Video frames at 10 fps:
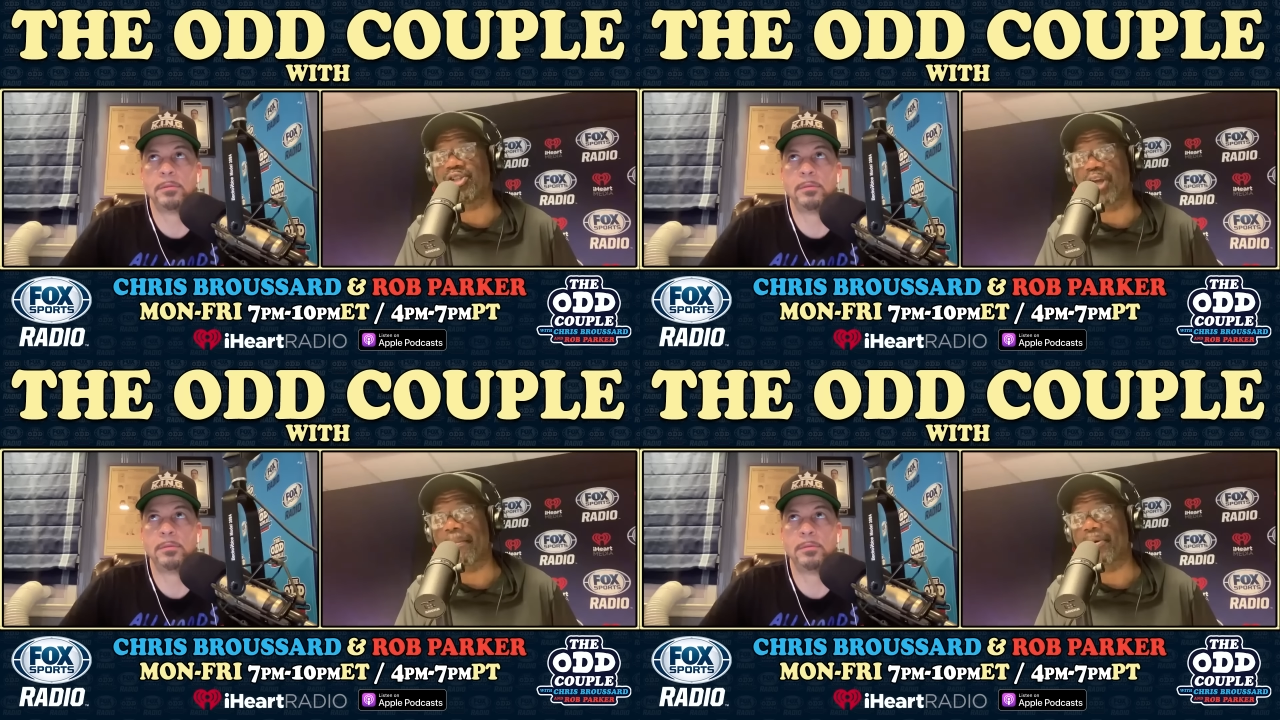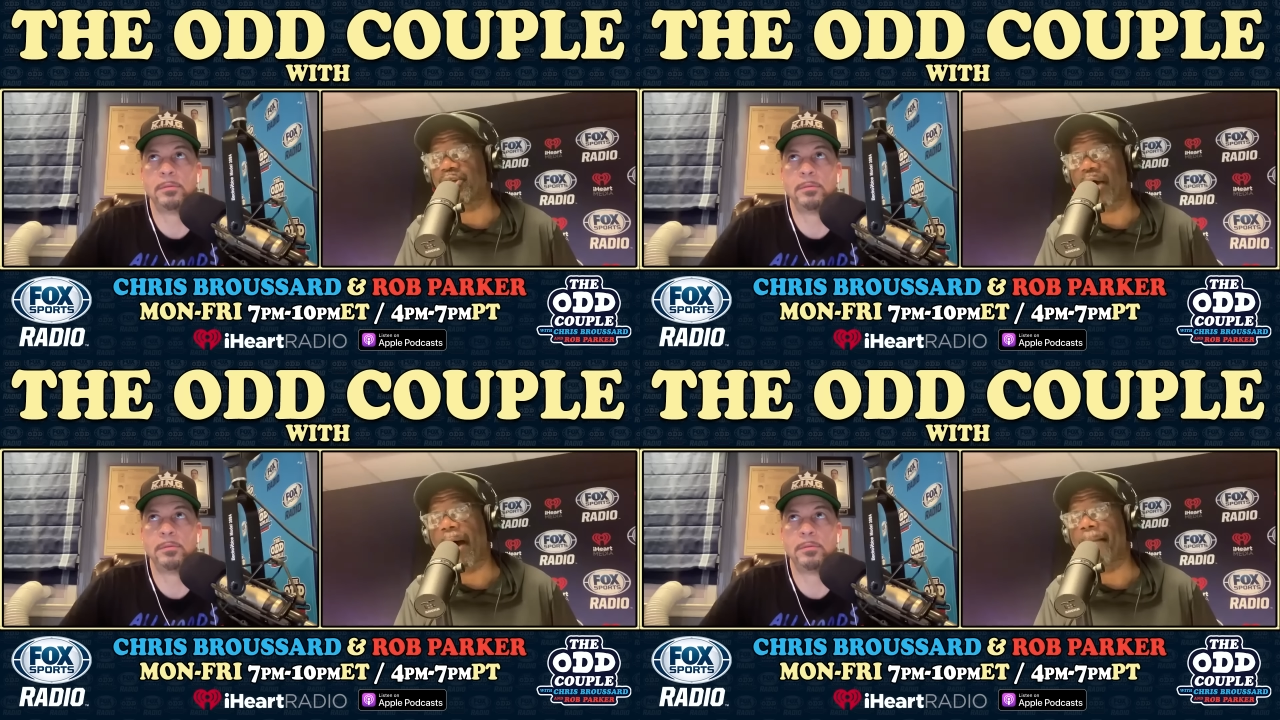
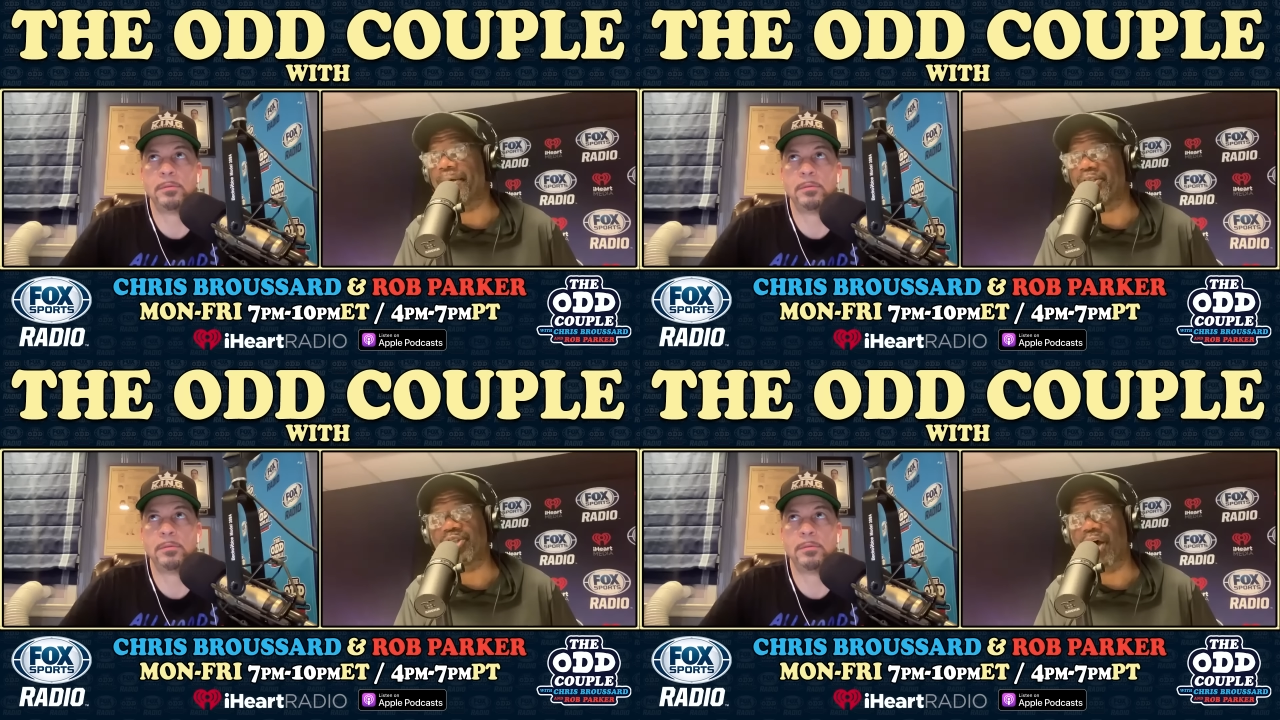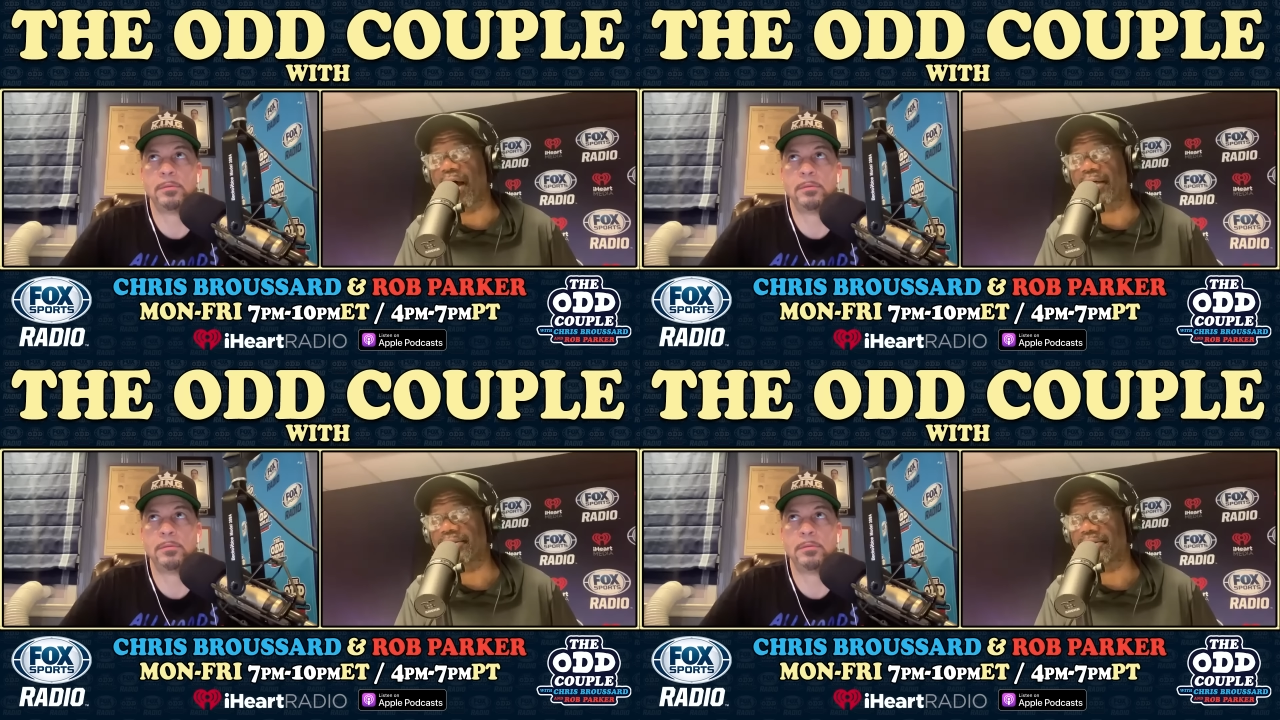Speaker 1: championship, I'll be
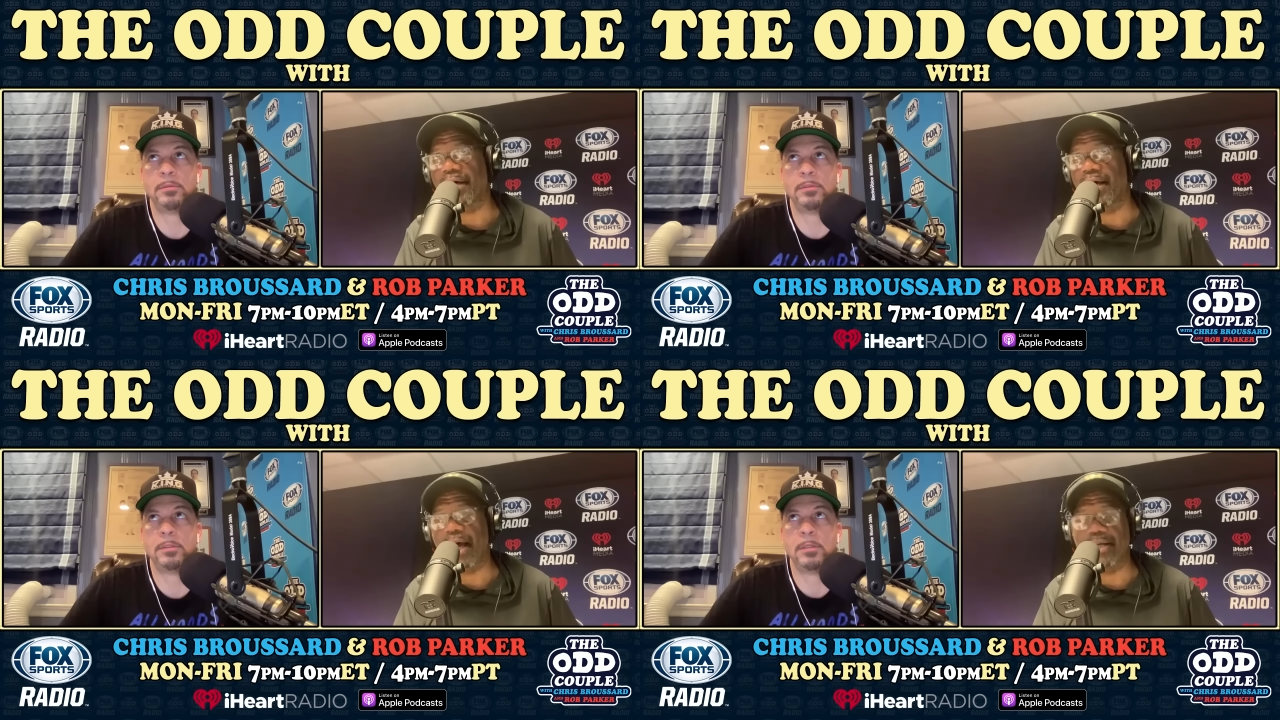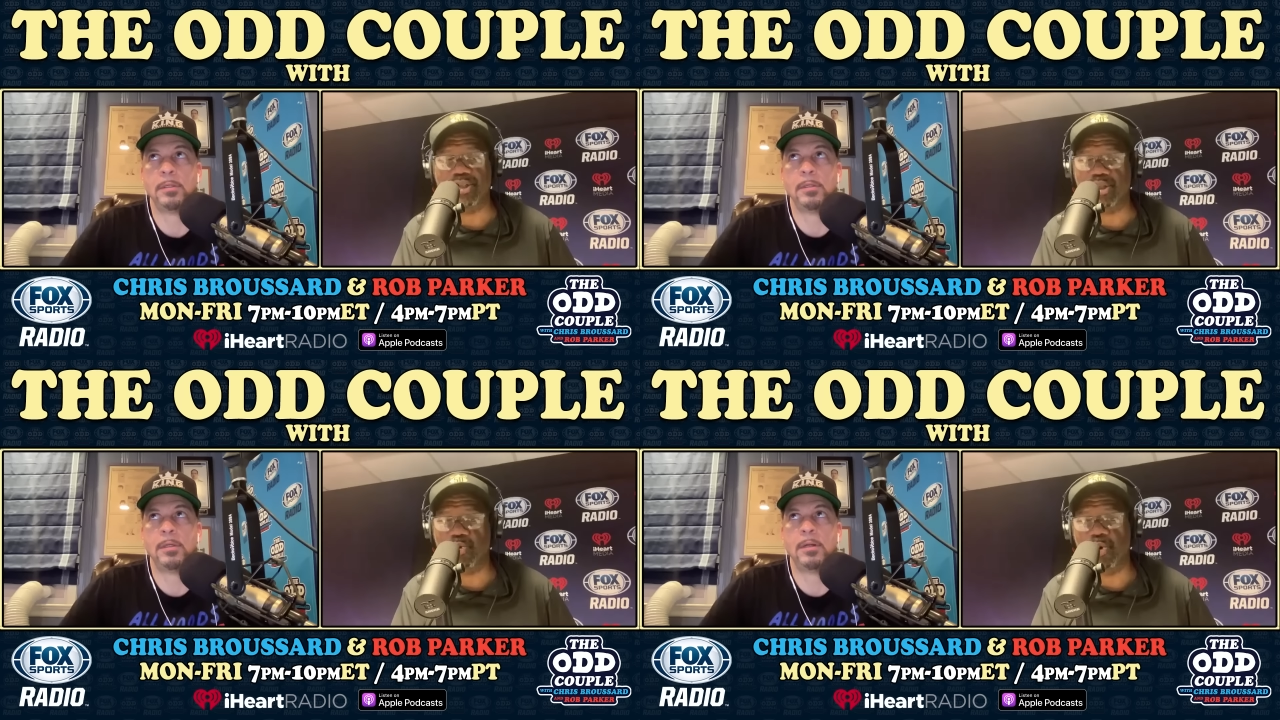shocked.
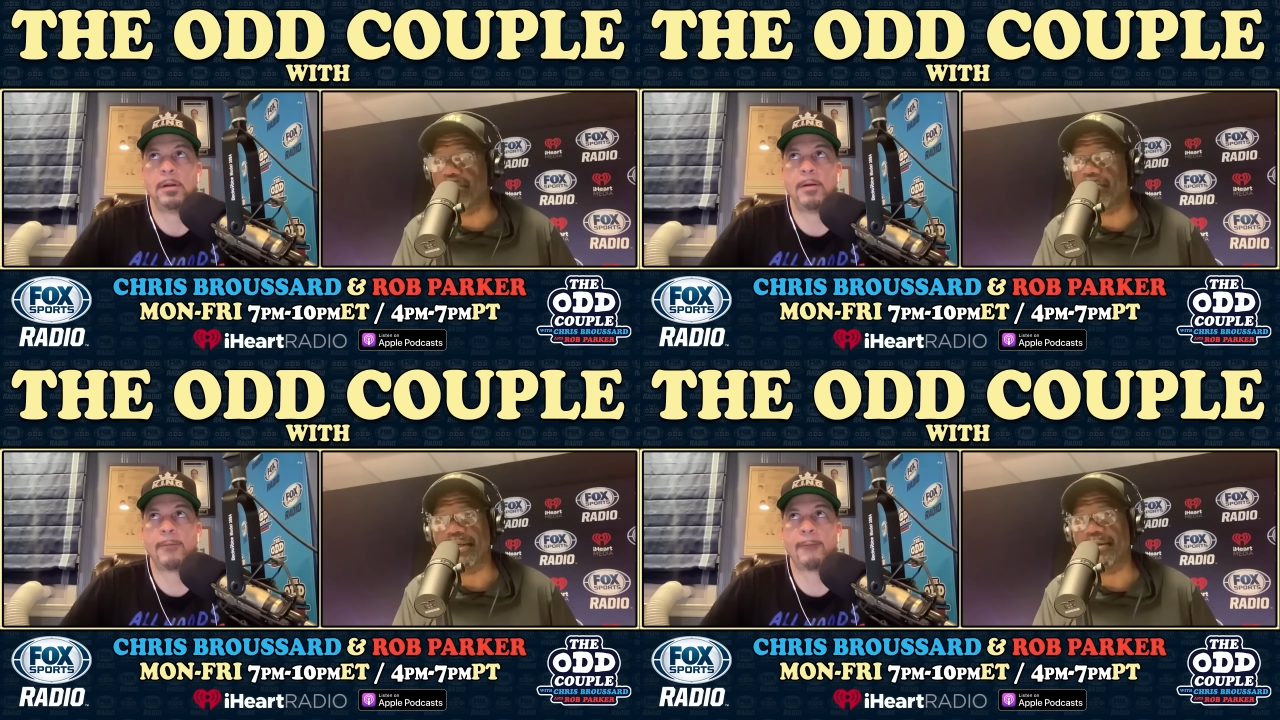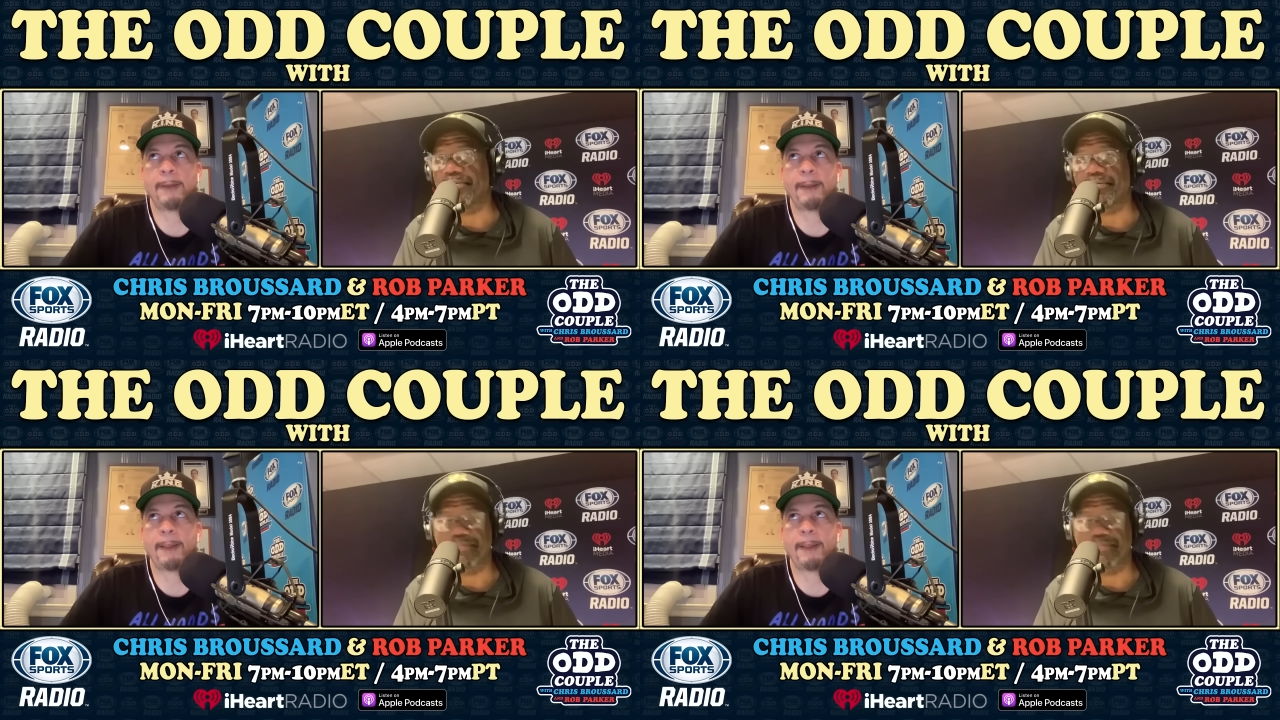I, I just would be.